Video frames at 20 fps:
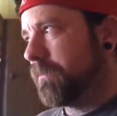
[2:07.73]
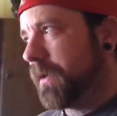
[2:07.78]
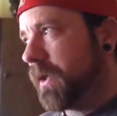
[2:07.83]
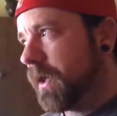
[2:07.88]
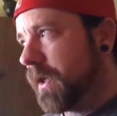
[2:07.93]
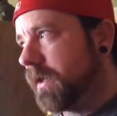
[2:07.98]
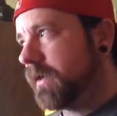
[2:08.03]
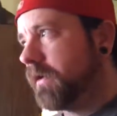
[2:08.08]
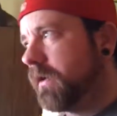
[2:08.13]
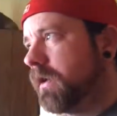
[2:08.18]

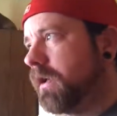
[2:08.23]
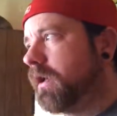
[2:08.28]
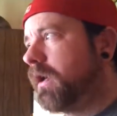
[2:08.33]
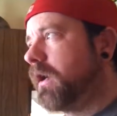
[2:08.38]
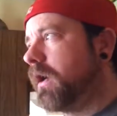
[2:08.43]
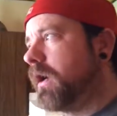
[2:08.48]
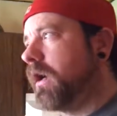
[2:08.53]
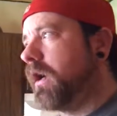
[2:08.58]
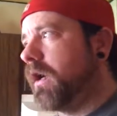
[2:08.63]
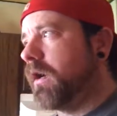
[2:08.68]
but
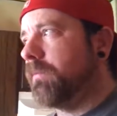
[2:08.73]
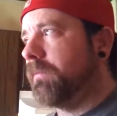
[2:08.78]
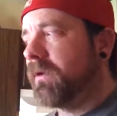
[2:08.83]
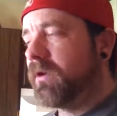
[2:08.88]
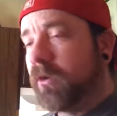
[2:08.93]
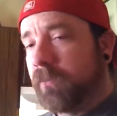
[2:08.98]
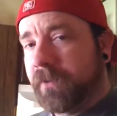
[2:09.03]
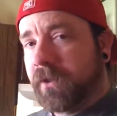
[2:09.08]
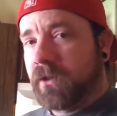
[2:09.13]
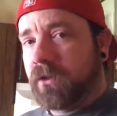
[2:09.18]

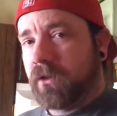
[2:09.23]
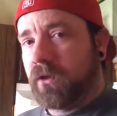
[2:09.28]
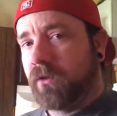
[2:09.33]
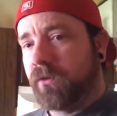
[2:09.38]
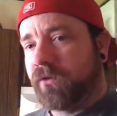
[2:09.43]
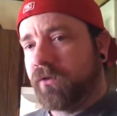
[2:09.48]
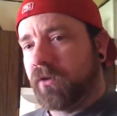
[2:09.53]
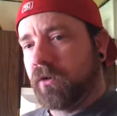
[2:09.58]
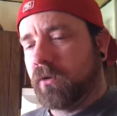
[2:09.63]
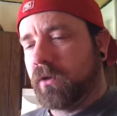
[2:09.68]
it'll be
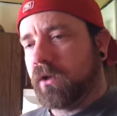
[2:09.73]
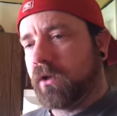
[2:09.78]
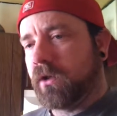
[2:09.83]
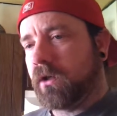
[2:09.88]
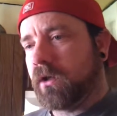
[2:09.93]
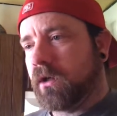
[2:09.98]
close to it.